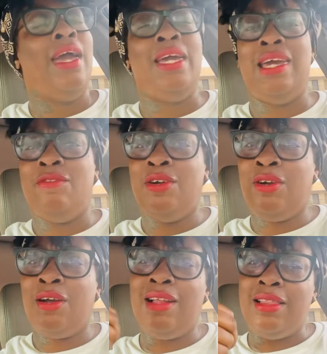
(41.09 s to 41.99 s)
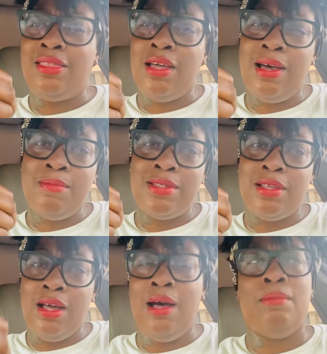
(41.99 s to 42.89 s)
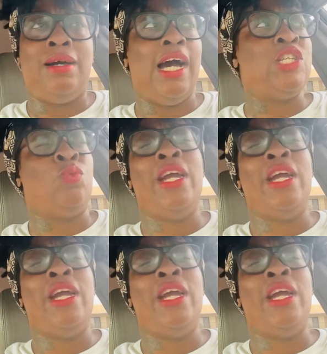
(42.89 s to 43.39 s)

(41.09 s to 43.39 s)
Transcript: and give your girl a thumbs up, guys.